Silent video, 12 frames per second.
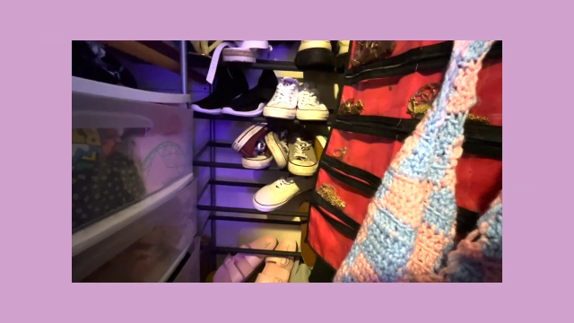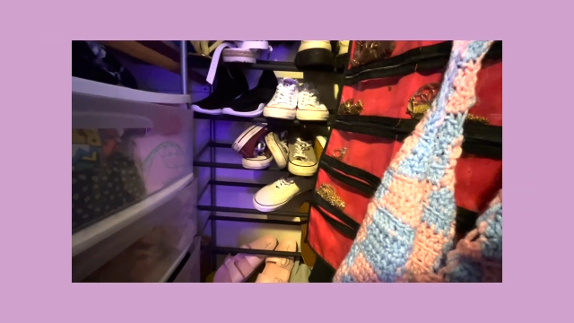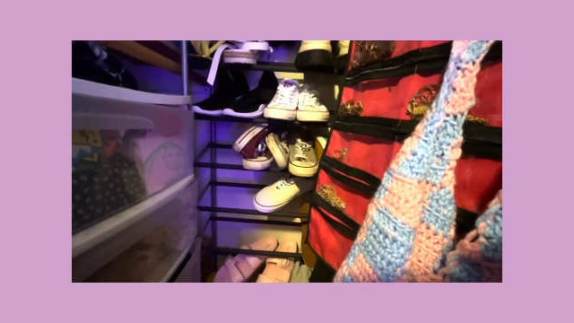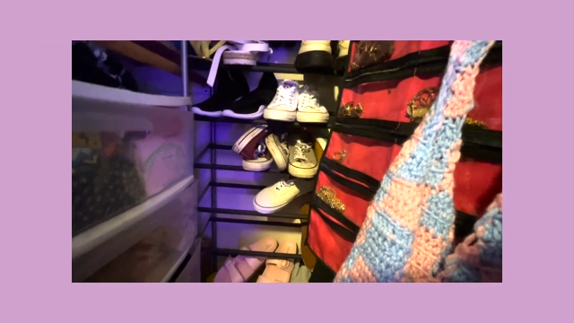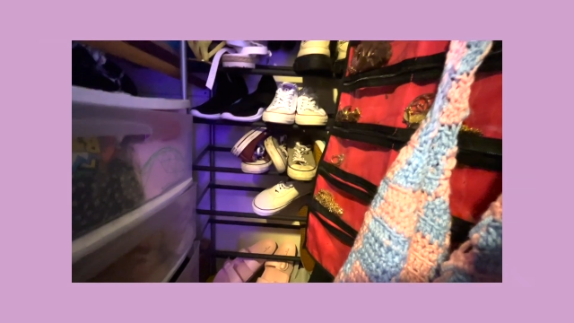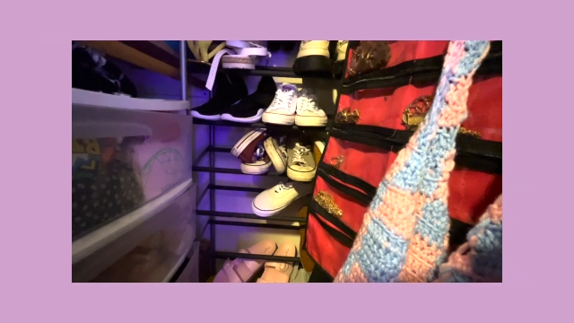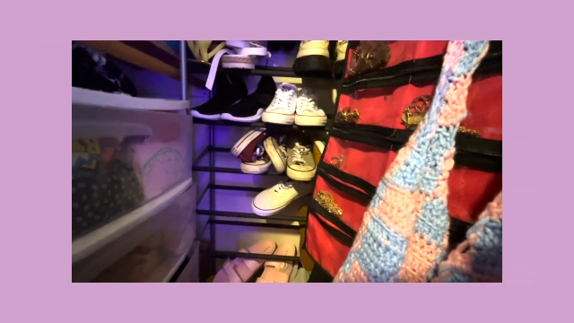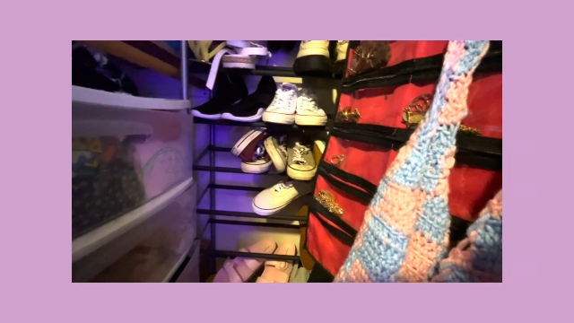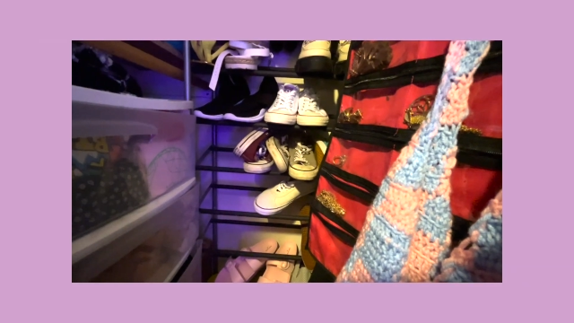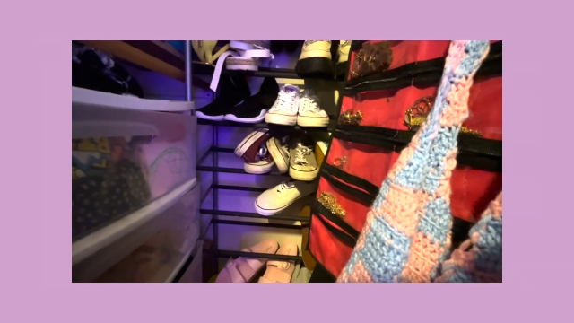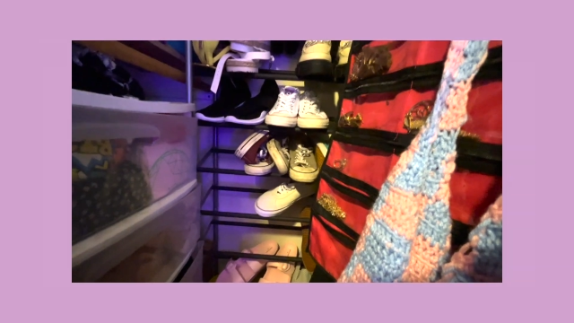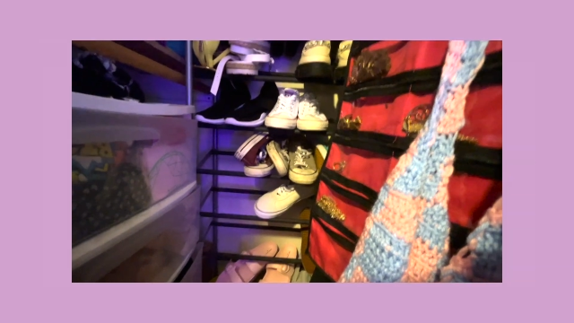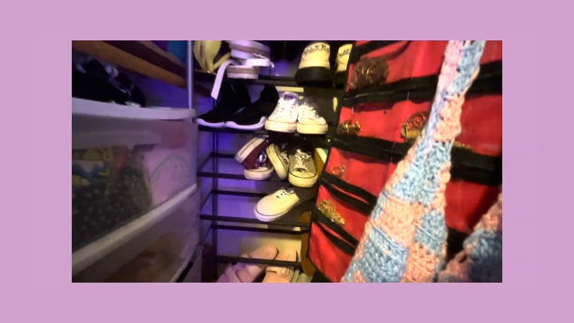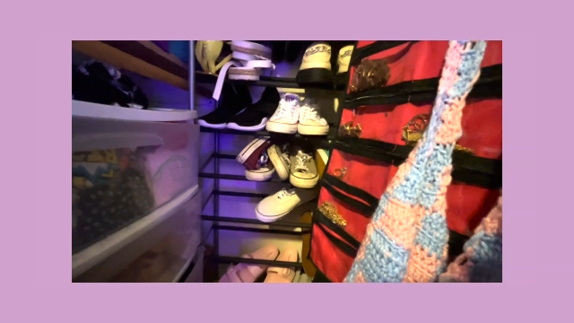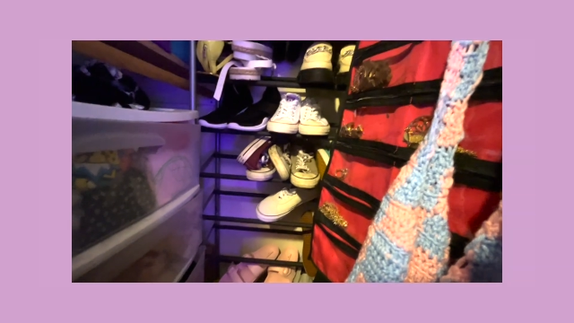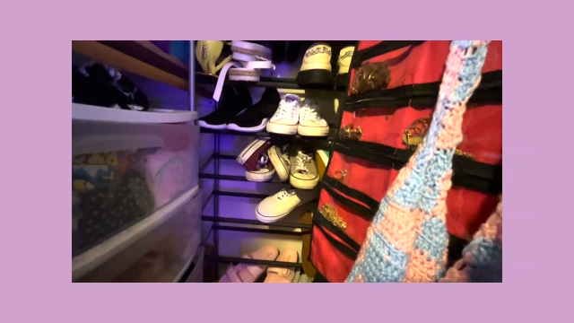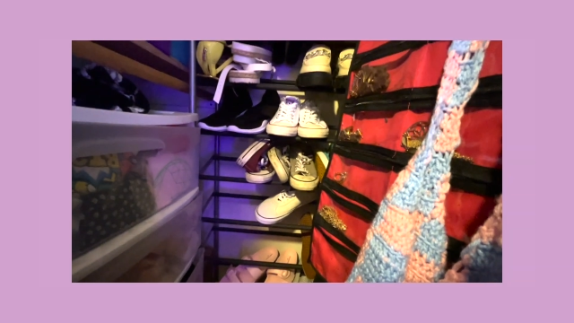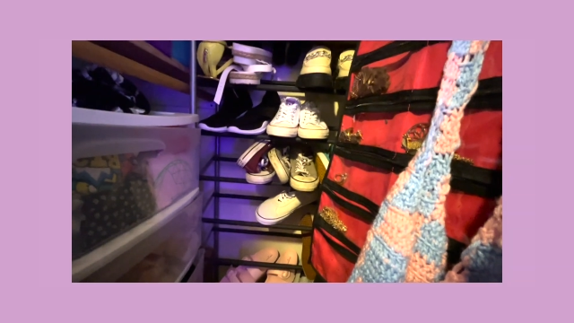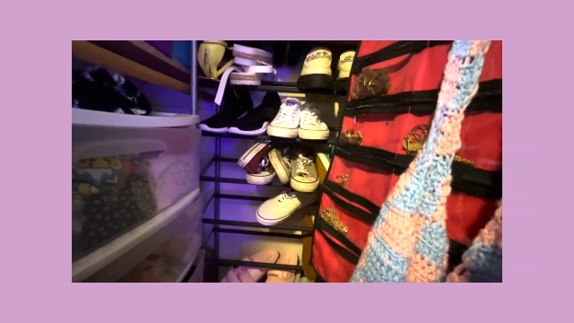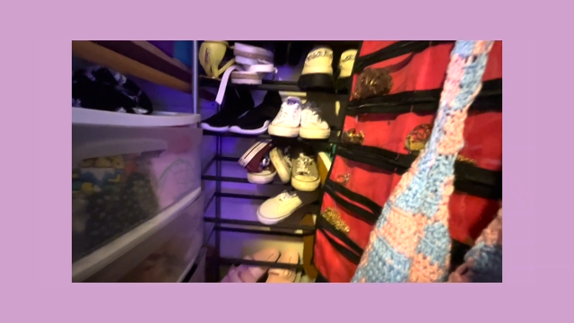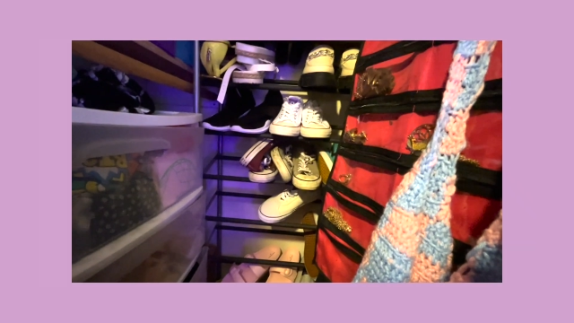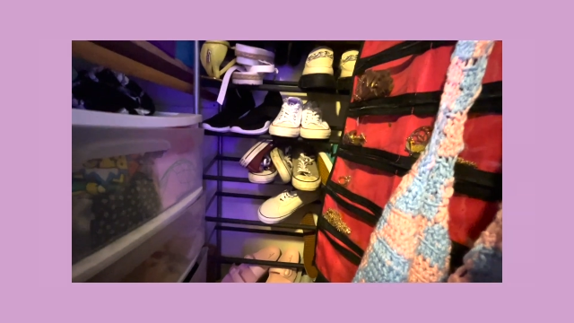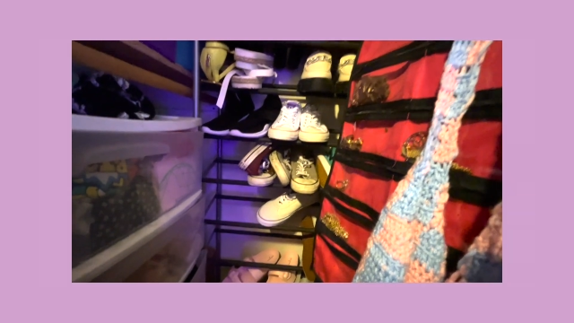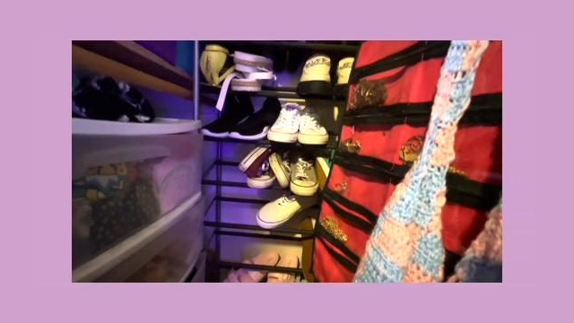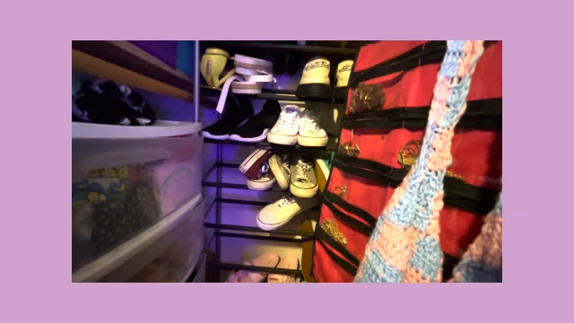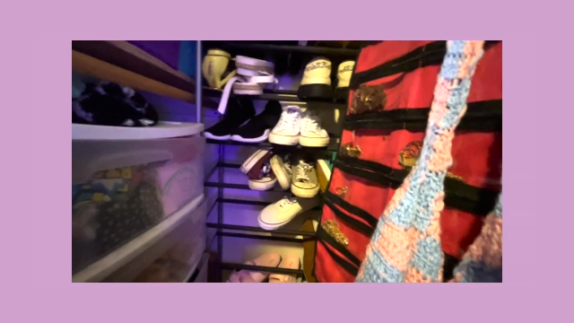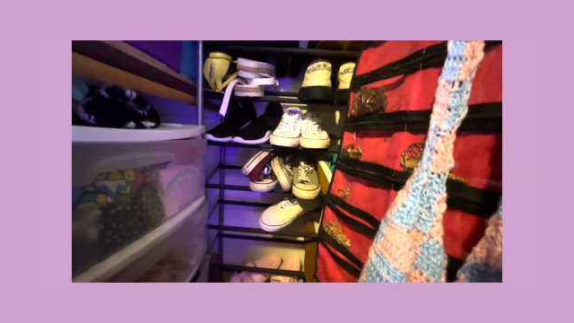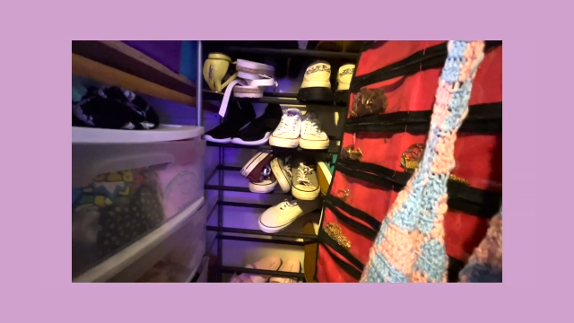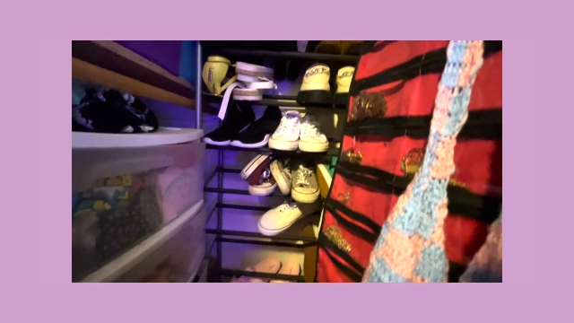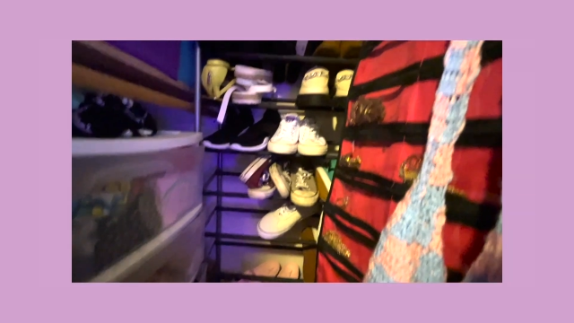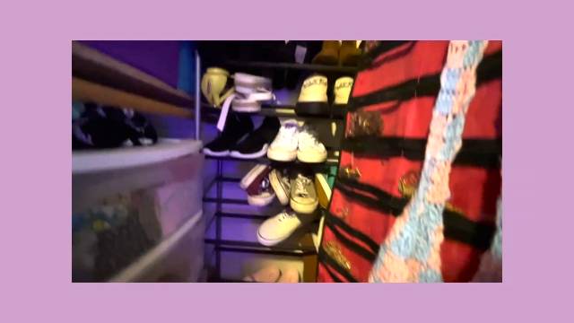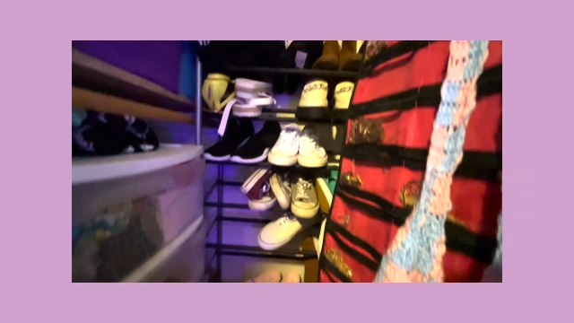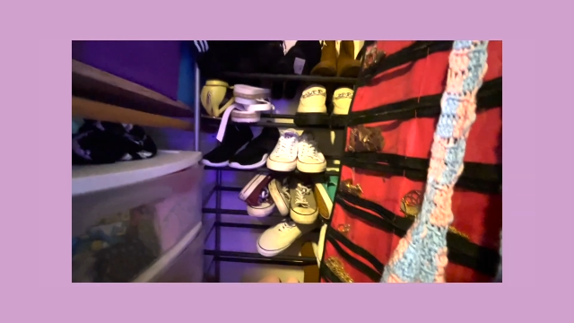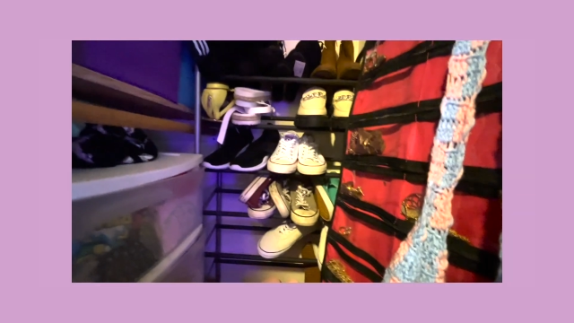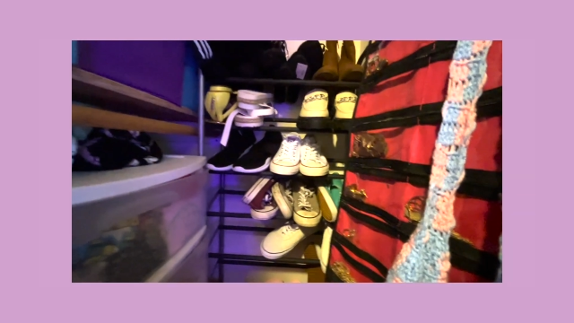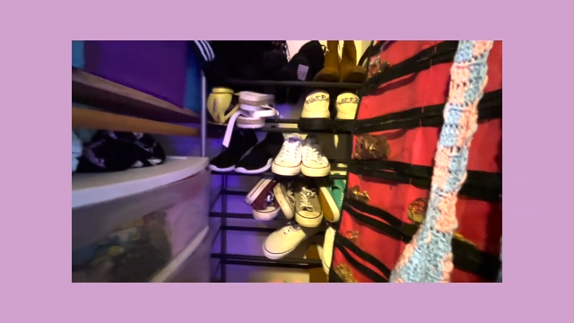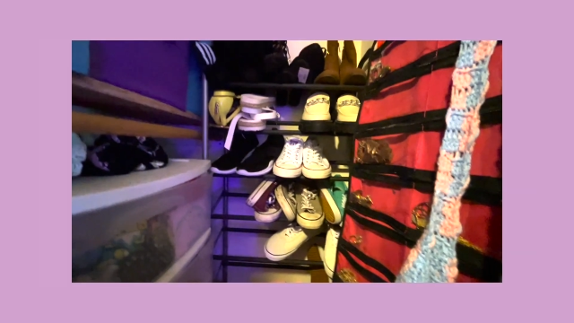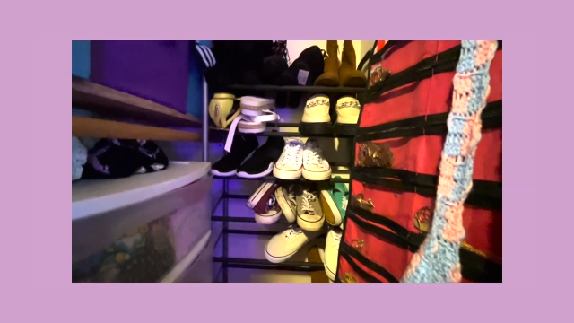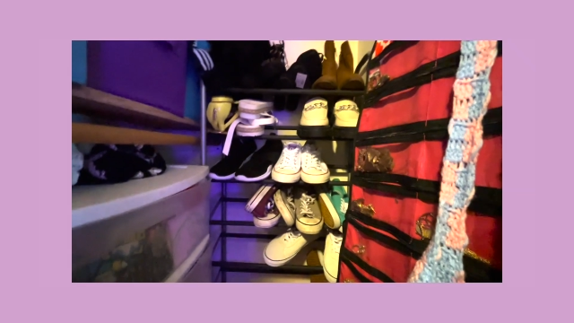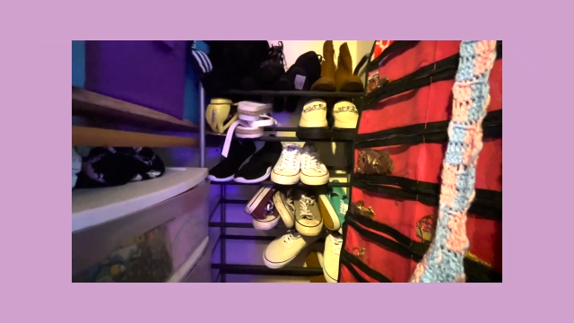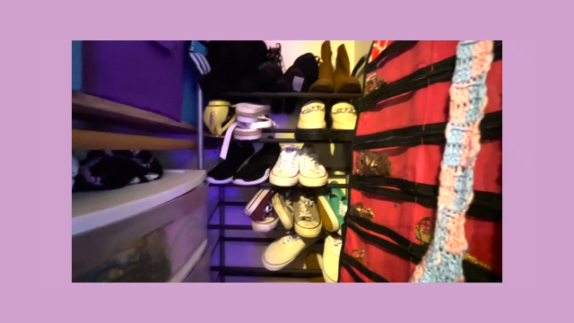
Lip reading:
[unreadable: no face in view]